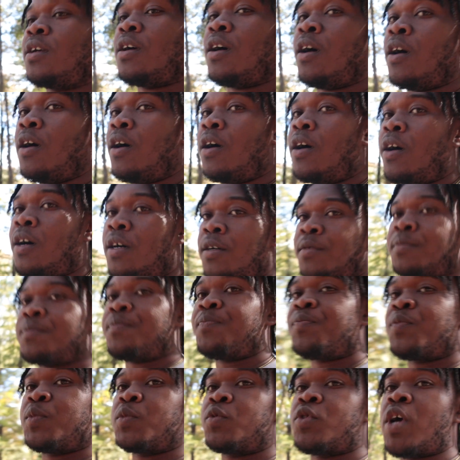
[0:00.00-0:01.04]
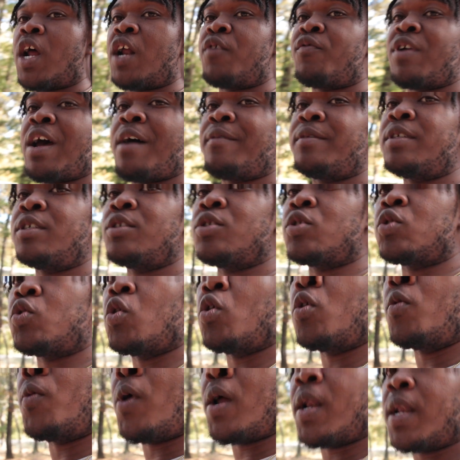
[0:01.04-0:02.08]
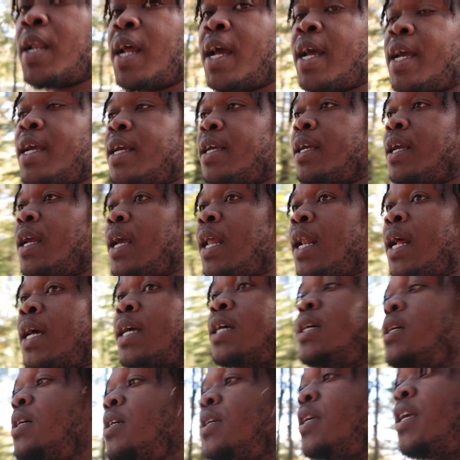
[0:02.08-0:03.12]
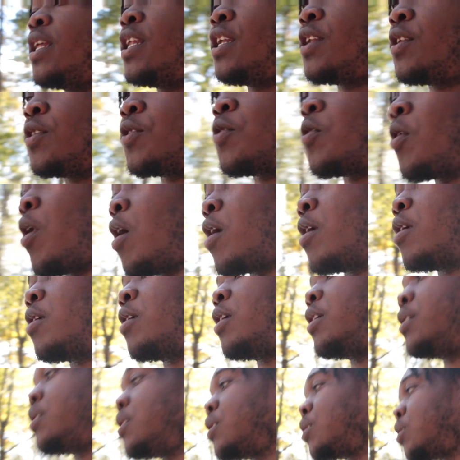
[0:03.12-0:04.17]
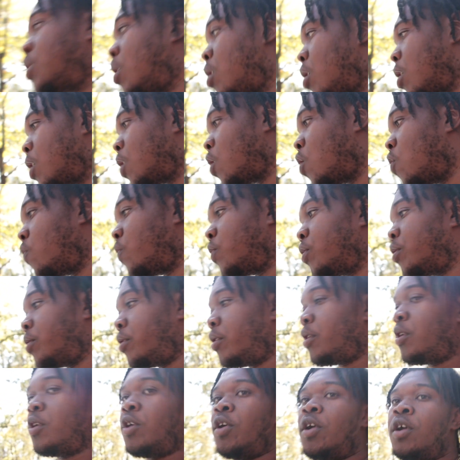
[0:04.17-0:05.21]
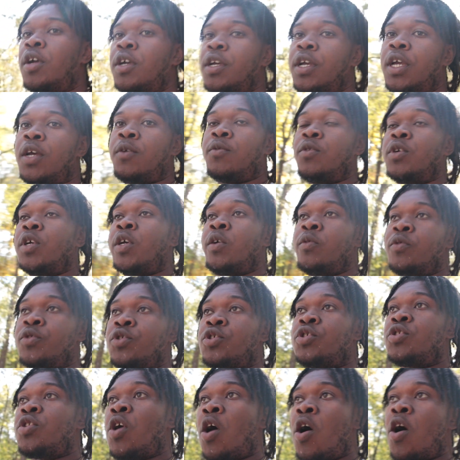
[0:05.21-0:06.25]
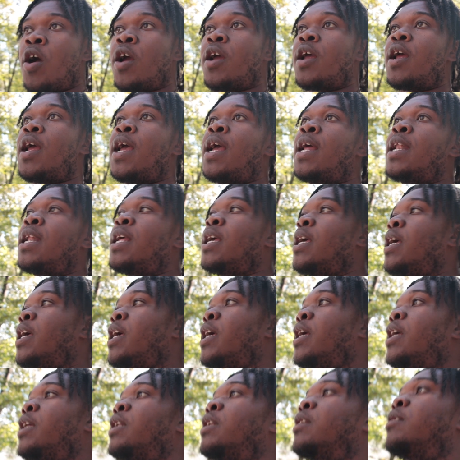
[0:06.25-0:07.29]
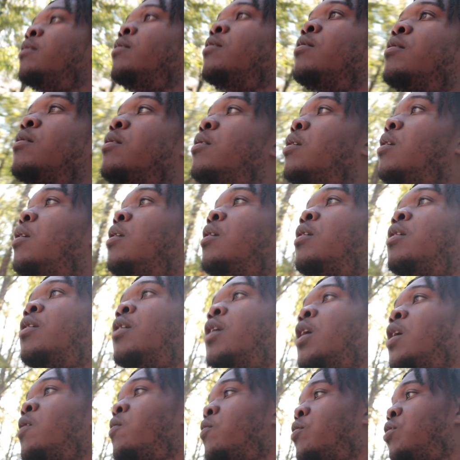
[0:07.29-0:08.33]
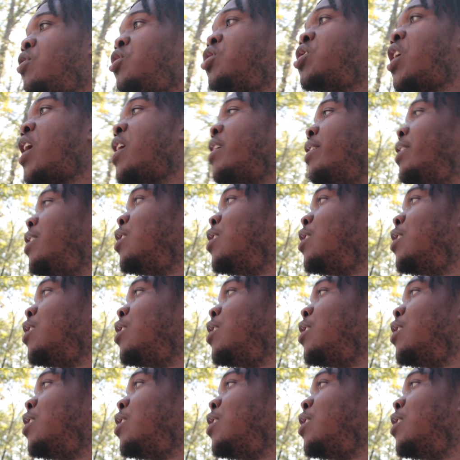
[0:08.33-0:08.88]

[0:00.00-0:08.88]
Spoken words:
tried to drive to the store one day and I couldn't get it to crank. It just turned over. It would start and then it would shake a